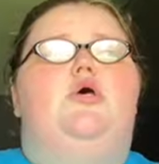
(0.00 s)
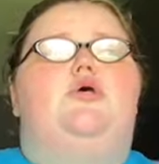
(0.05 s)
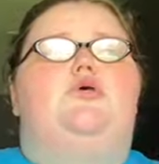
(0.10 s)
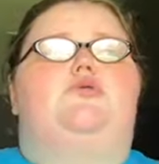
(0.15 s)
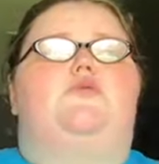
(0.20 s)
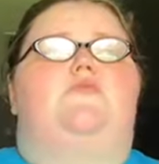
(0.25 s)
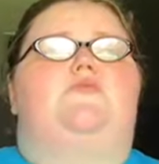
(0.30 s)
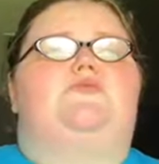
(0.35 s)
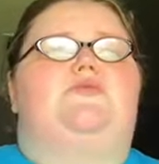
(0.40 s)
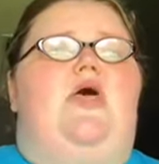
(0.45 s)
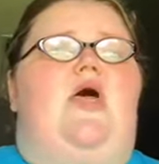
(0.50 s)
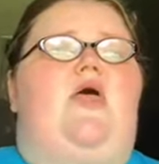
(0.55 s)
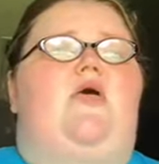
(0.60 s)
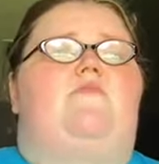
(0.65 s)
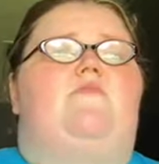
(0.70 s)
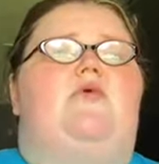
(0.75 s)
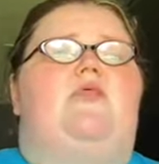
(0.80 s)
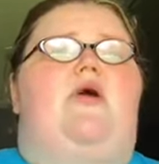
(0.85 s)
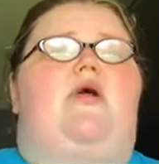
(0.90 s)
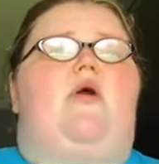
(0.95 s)
she was
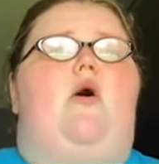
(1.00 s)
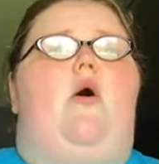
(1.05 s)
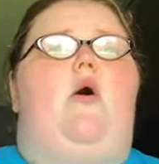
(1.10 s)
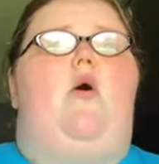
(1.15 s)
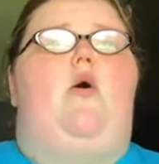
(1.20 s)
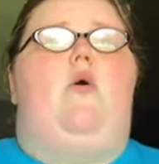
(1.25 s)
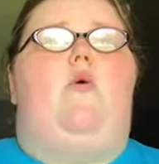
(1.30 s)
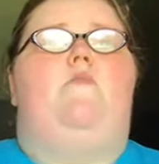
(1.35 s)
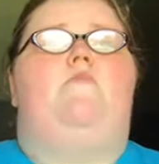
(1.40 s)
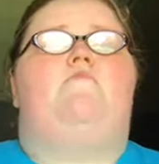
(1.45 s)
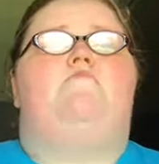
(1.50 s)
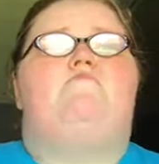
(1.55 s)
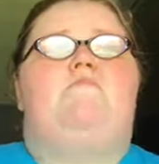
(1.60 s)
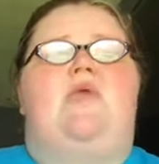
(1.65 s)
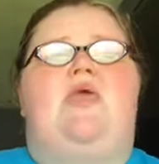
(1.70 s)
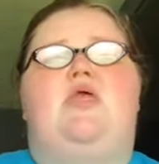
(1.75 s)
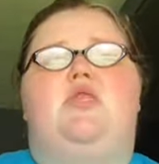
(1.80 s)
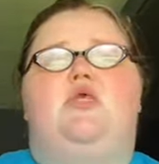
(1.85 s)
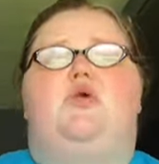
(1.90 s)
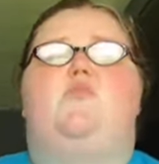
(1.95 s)
telling me, like, oh,
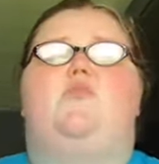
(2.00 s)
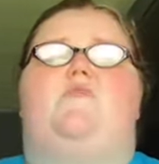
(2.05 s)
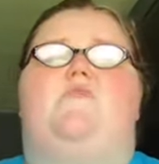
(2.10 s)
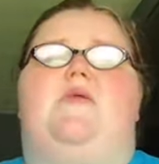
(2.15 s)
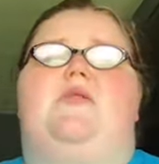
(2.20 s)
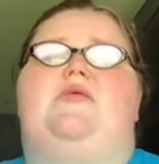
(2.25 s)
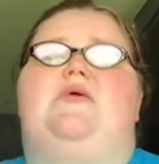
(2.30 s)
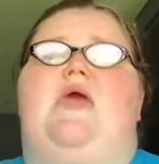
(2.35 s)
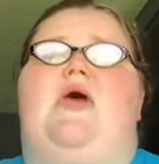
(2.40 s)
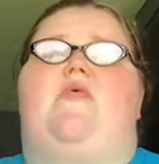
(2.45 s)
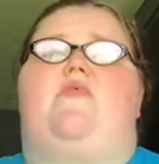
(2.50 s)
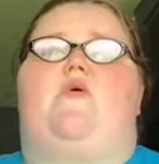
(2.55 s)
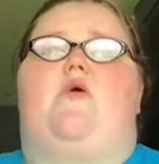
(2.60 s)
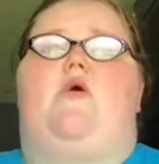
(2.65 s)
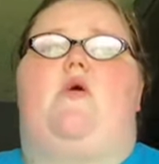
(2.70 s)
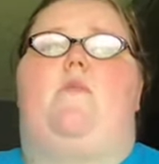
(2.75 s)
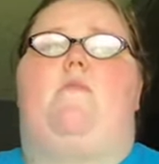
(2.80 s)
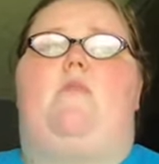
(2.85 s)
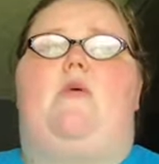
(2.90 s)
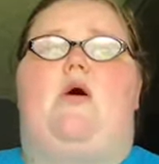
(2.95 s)
me and you would be
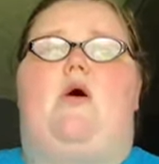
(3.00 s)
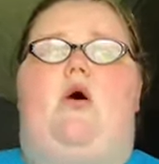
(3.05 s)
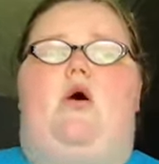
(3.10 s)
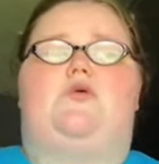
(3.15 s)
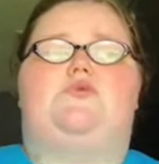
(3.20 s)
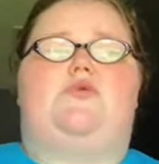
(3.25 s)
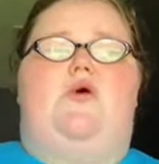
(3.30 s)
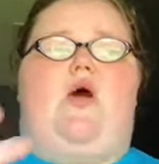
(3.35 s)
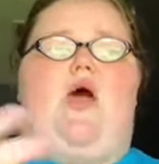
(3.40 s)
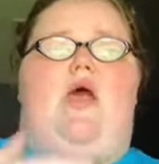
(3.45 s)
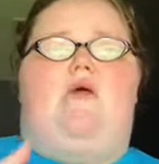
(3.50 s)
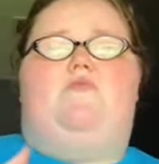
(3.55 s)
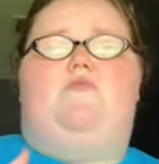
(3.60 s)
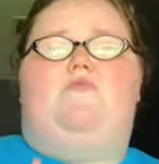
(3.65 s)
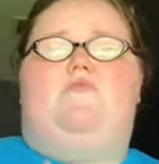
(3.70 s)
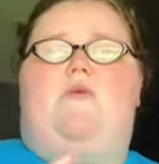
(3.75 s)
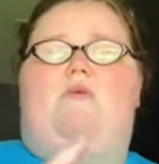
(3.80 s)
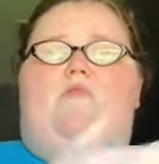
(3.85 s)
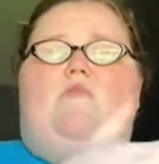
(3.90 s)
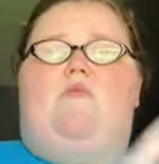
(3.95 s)
together, but also I
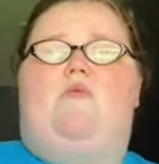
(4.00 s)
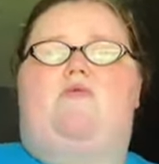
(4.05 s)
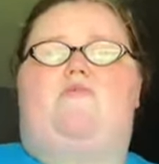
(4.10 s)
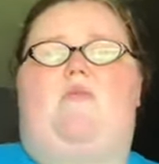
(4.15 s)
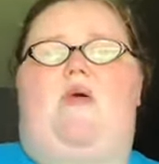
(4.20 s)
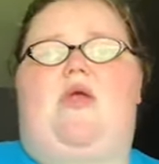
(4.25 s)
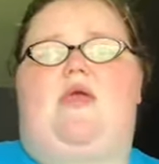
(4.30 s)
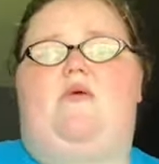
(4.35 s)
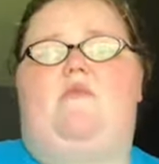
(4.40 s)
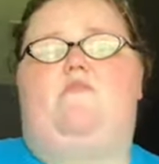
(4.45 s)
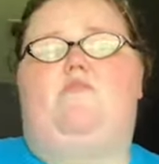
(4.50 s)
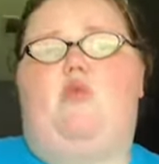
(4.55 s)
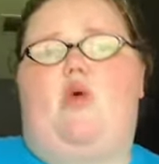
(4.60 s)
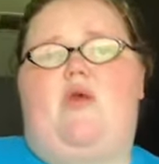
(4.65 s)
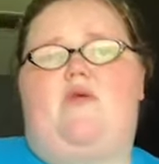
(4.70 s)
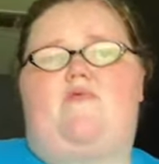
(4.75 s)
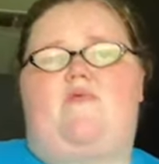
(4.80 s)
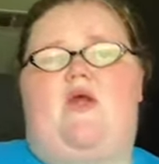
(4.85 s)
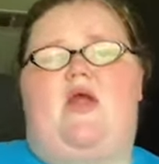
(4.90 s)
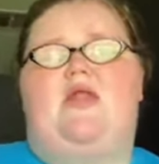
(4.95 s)
would be with my
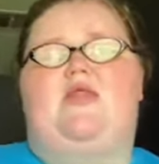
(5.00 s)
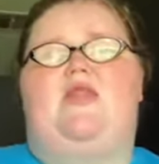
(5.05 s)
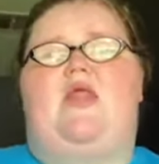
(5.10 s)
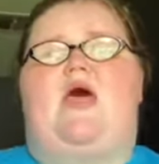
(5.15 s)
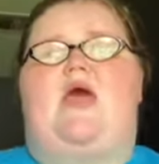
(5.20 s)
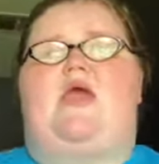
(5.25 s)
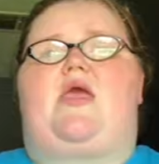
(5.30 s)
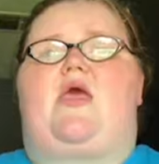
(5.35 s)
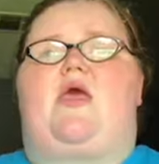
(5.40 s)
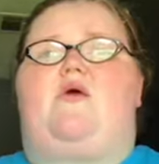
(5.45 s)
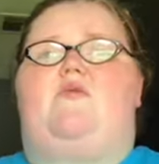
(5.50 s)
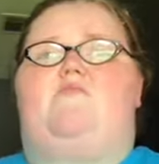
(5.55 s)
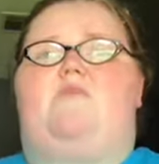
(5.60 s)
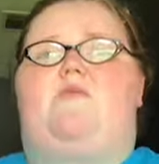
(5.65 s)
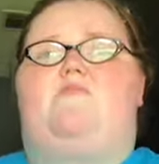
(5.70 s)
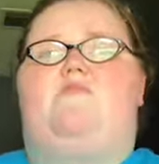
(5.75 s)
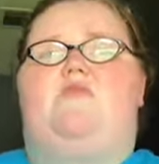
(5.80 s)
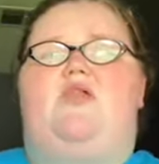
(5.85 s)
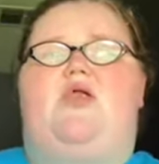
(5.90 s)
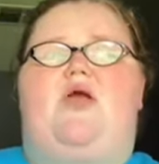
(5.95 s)
boyfriend, like, it'd
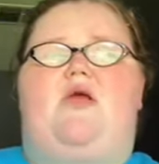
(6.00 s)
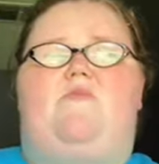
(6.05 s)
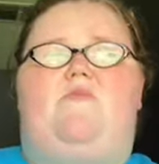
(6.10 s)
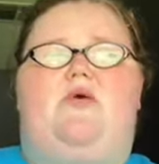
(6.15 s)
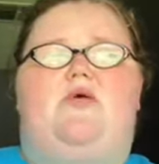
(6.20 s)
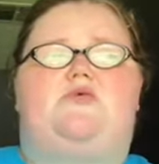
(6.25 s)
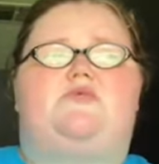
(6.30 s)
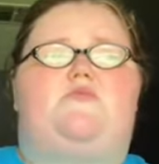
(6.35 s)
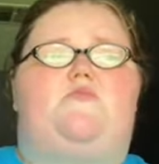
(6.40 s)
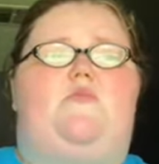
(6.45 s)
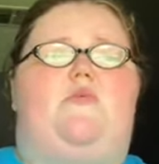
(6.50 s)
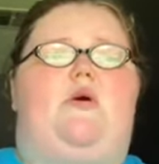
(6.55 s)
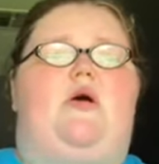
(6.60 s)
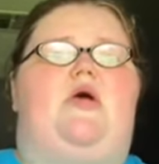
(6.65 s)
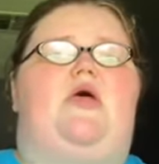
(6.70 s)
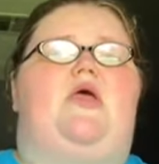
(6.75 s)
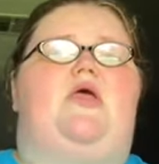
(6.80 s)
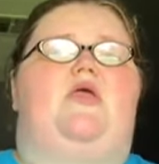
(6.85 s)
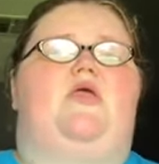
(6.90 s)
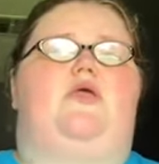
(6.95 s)
be polygamous,
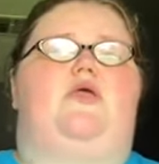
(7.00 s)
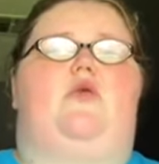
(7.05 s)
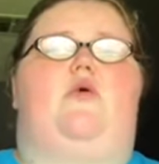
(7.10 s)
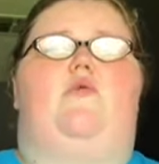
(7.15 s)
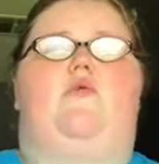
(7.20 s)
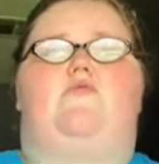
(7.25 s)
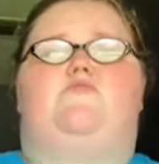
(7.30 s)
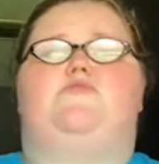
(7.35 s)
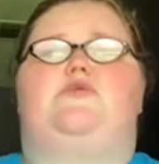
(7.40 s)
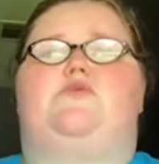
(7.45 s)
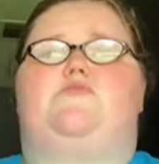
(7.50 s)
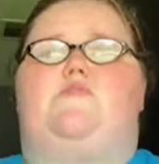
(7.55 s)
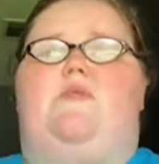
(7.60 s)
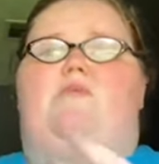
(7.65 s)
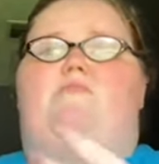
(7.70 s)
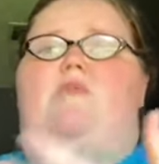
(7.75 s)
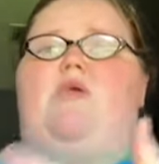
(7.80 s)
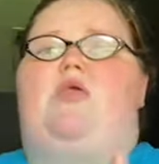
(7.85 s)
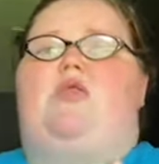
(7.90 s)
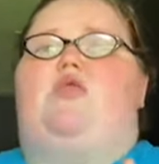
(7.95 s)
but, you know, it'd just
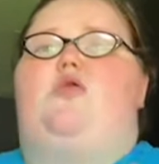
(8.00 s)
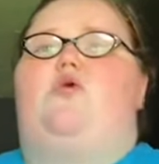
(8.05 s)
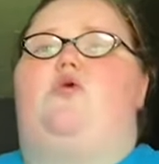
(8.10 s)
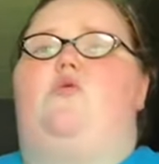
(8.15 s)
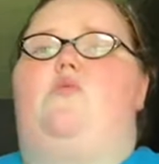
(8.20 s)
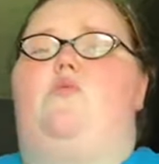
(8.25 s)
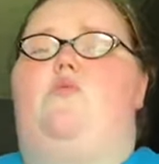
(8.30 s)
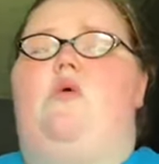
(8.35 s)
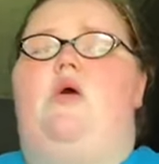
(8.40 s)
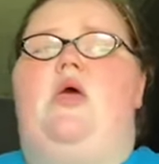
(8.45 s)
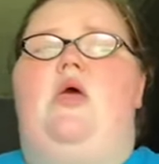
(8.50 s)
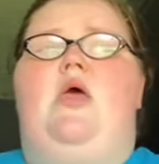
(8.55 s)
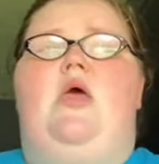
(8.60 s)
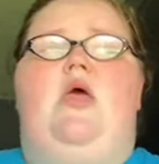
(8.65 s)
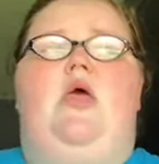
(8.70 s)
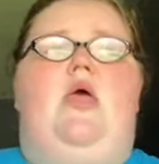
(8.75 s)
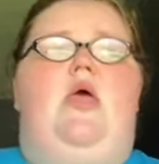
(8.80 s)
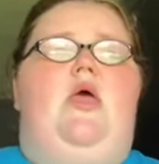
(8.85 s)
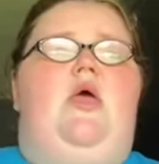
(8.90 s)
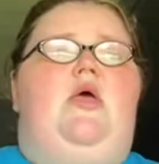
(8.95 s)
be me and you
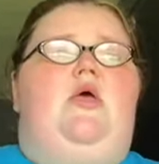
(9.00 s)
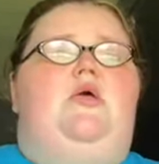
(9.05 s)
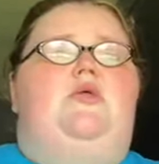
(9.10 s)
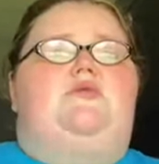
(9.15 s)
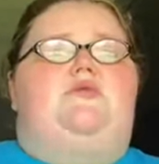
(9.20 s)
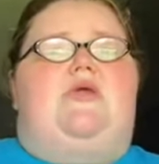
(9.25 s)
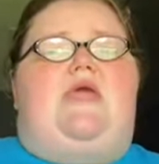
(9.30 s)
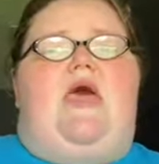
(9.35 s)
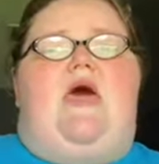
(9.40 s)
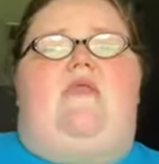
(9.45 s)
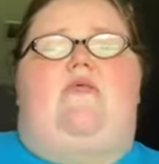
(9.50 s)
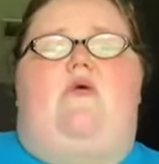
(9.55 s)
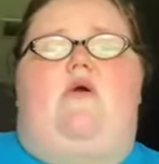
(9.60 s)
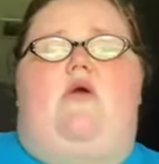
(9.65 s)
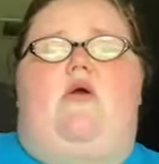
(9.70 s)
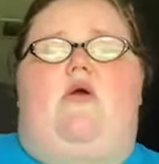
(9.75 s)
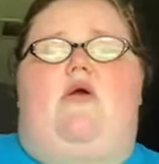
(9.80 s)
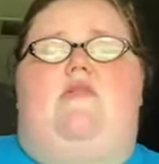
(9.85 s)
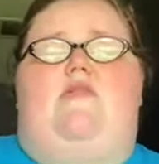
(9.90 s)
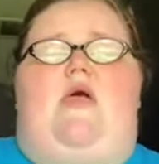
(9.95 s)

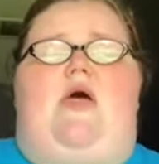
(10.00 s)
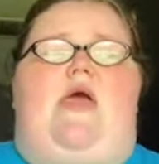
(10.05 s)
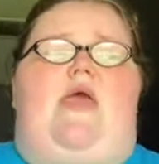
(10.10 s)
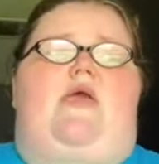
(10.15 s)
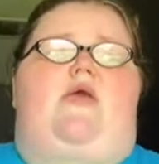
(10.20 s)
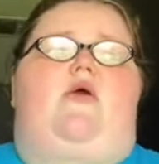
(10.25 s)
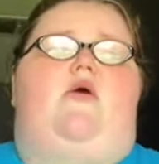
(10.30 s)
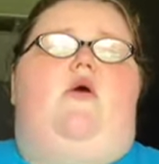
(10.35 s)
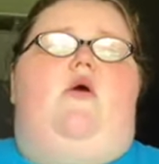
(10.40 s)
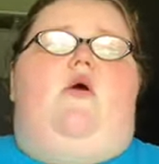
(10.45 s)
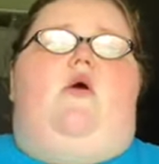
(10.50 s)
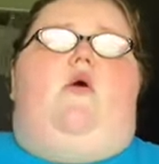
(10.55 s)
together, and, like,